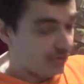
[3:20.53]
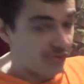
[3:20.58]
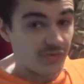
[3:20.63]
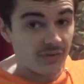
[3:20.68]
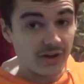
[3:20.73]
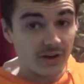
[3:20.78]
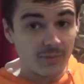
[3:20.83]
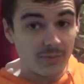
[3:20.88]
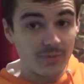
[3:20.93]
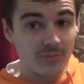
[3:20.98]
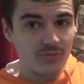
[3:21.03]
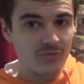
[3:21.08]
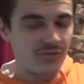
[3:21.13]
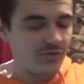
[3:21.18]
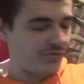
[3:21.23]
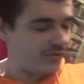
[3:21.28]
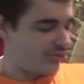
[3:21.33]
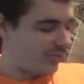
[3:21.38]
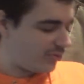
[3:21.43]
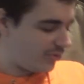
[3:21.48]
proving a bit more
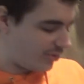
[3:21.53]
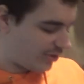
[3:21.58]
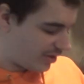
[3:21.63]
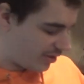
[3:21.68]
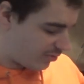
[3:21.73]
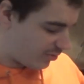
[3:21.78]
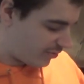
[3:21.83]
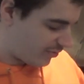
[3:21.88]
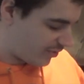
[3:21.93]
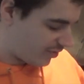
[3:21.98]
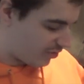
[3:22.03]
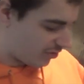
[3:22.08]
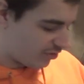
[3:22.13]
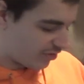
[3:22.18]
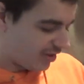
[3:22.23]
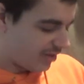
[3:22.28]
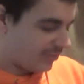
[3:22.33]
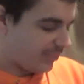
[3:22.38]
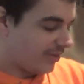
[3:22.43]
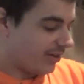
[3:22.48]
difficult than it would first
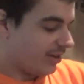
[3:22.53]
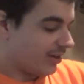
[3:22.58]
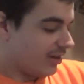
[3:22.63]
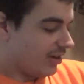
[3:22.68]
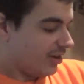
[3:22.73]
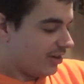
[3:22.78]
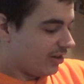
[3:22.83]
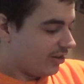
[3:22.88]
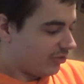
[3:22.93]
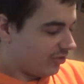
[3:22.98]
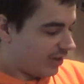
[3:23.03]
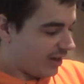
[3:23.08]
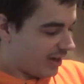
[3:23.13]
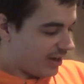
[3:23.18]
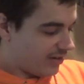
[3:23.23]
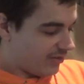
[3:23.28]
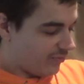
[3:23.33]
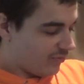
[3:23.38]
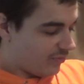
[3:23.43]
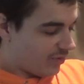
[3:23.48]
seem, because
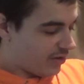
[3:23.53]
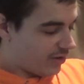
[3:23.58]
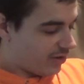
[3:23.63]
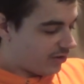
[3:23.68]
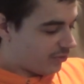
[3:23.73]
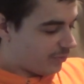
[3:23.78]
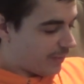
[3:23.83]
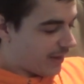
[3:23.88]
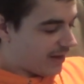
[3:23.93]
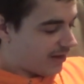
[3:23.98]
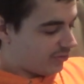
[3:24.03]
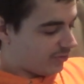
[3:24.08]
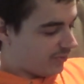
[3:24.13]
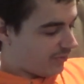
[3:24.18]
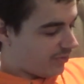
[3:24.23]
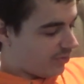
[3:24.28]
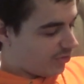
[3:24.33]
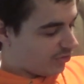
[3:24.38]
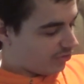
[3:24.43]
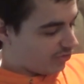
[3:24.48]
again, one of those bags
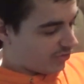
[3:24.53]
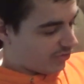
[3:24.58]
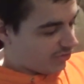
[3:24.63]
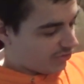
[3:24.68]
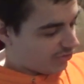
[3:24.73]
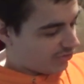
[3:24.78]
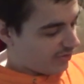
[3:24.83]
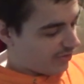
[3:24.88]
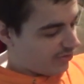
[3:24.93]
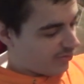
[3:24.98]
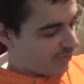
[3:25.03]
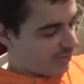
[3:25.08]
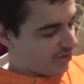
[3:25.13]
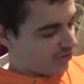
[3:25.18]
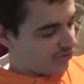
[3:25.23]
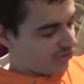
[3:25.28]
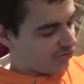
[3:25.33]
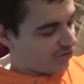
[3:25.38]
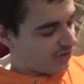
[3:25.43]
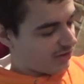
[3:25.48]
with lots and lots of little
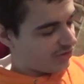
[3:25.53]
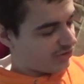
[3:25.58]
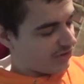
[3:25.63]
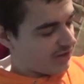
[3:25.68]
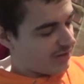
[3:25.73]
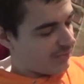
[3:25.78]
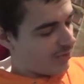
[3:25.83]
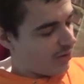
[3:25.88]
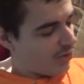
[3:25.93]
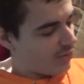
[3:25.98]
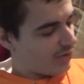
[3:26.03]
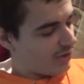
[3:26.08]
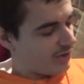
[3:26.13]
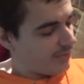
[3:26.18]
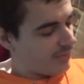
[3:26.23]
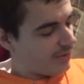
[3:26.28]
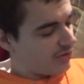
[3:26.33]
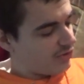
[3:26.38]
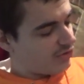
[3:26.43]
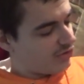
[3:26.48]
bits of sellotape
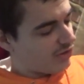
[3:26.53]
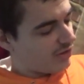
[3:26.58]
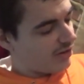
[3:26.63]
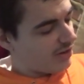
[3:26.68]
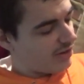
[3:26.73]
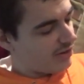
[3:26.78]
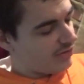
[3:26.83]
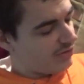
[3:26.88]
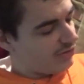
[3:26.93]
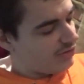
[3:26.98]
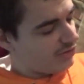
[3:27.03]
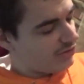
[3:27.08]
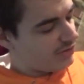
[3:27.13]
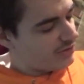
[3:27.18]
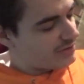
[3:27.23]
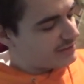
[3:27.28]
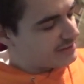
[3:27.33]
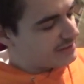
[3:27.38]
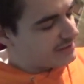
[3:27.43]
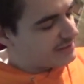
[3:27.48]
holding bits closed.
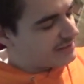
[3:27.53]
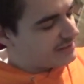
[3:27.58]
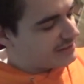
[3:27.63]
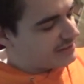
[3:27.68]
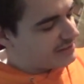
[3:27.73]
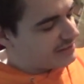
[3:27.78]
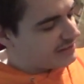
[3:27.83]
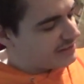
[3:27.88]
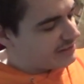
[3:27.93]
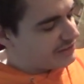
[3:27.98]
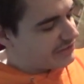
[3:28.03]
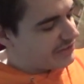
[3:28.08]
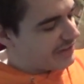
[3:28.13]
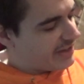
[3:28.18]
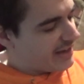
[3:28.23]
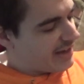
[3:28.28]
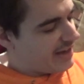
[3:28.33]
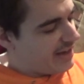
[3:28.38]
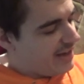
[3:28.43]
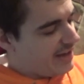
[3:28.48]
So let's
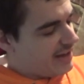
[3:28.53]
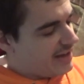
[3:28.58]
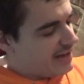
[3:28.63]
get that.